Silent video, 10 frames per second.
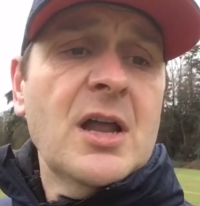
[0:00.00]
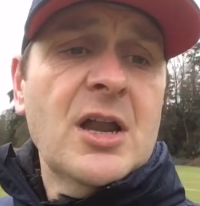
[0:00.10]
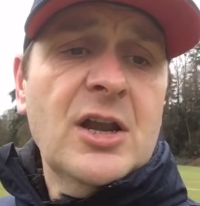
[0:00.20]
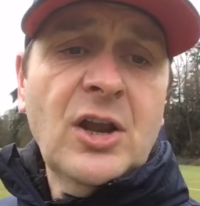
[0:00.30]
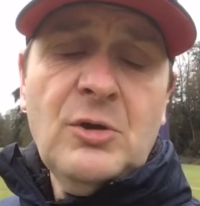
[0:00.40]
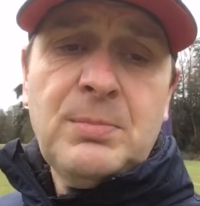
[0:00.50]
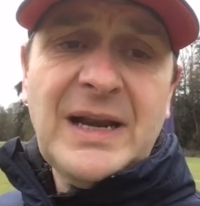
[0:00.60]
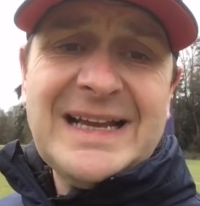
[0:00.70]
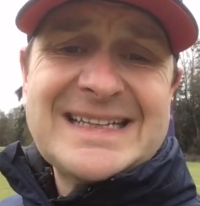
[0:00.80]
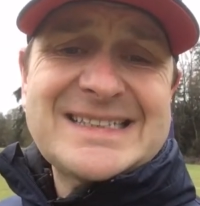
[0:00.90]
low
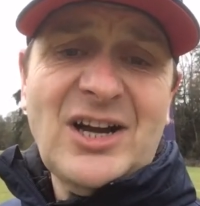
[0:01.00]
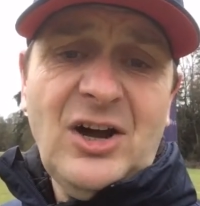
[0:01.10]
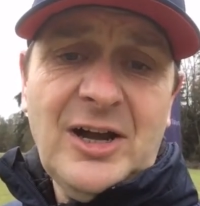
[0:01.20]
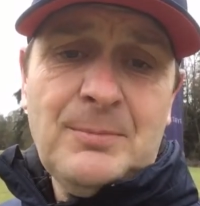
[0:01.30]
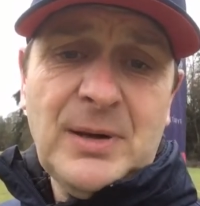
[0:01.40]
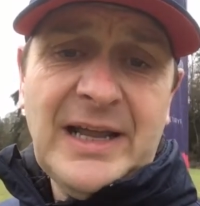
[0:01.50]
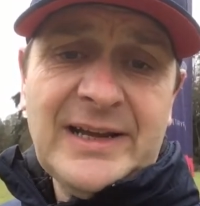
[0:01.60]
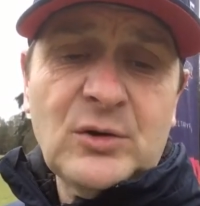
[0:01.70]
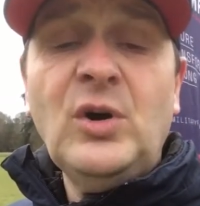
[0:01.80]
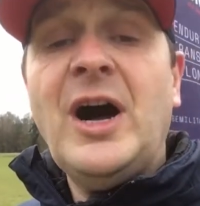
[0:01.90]
plank to high
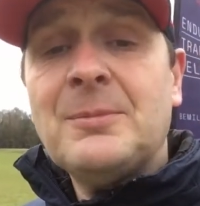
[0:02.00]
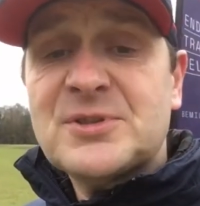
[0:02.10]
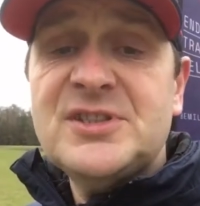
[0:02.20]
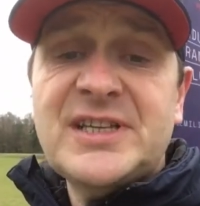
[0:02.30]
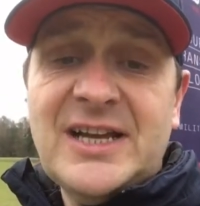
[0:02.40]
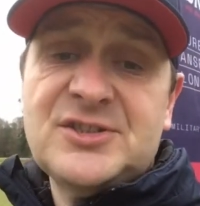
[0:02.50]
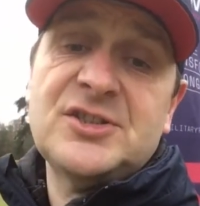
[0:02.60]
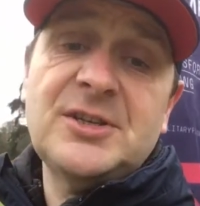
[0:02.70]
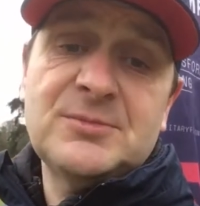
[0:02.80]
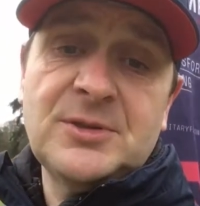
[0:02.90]
plank, or ups and downs as
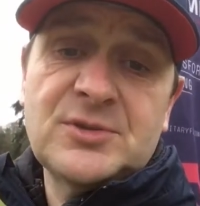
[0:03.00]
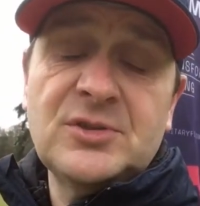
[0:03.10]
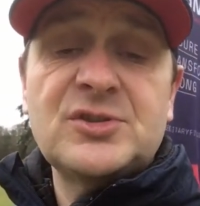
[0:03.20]
sometimes goes.